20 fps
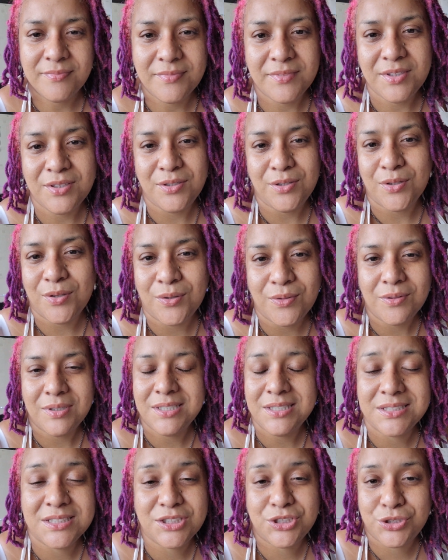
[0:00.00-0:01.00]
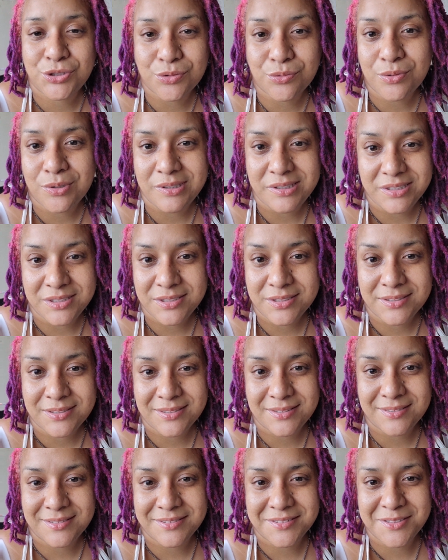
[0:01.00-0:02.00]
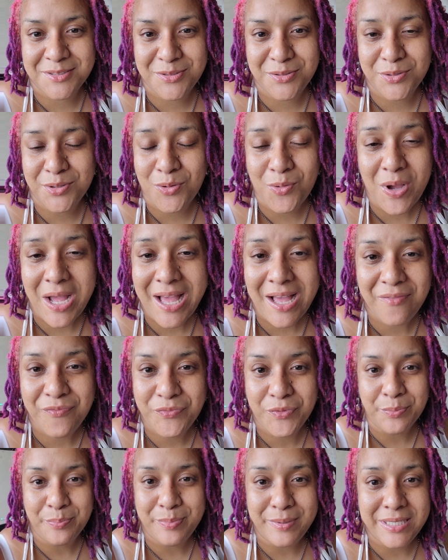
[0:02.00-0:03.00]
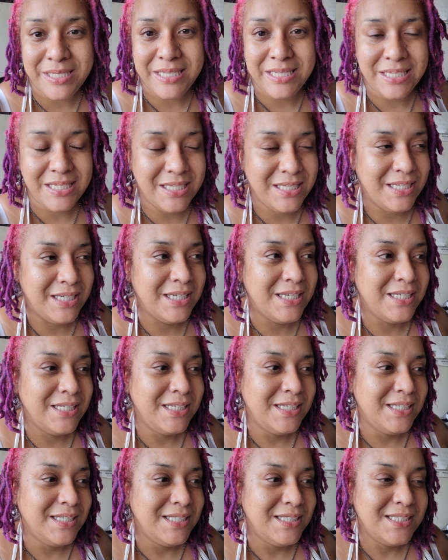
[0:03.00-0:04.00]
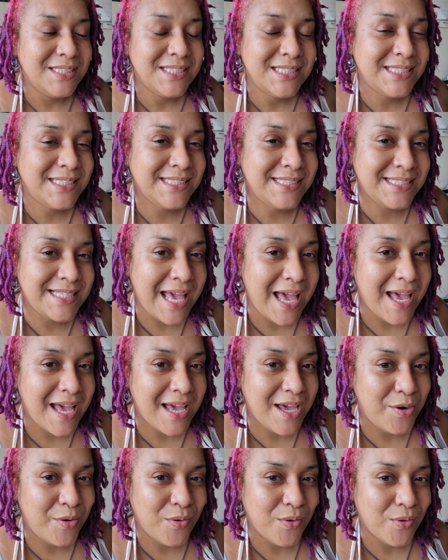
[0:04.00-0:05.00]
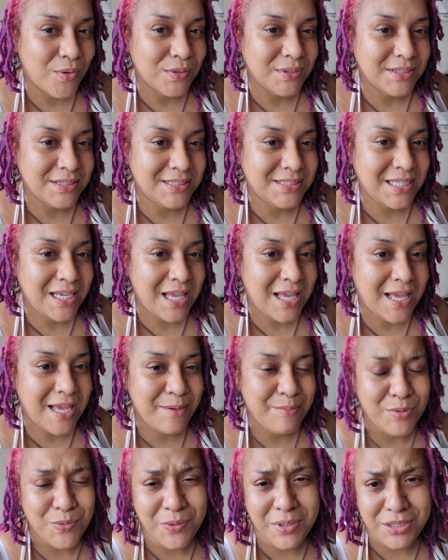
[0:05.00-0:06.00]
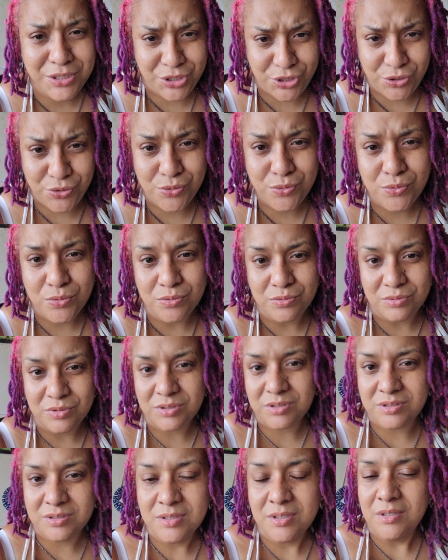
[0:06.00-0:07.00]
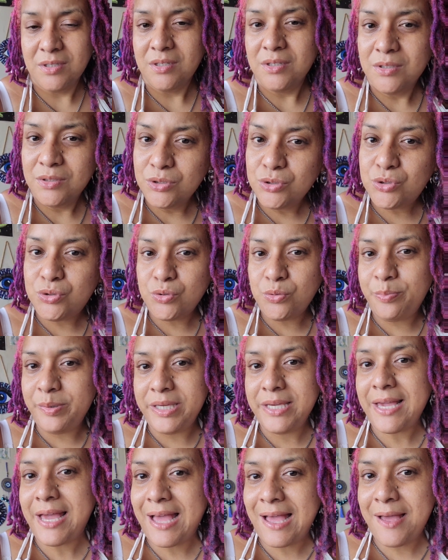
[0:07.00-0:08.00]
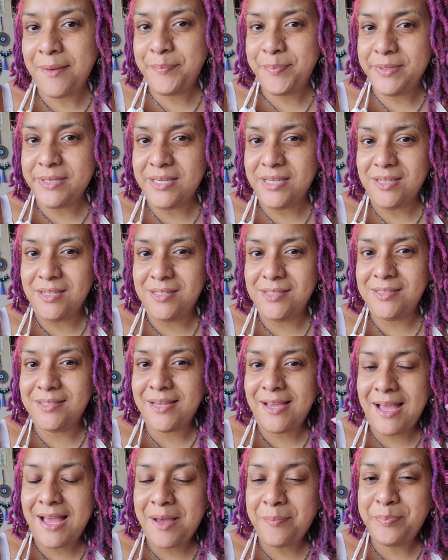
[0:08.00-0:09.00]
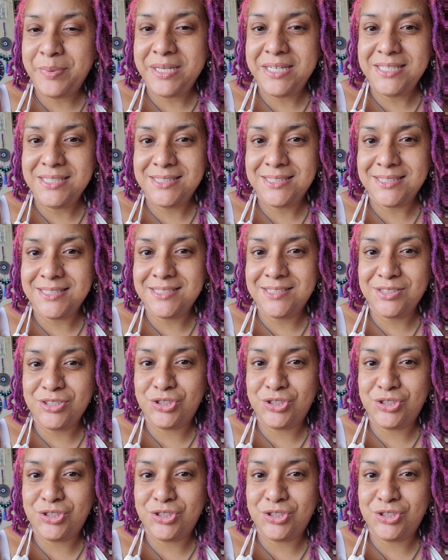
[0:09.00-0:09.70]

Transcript: you know it's a choice you don't have to be sad all the time you can choose to be happy happiness is a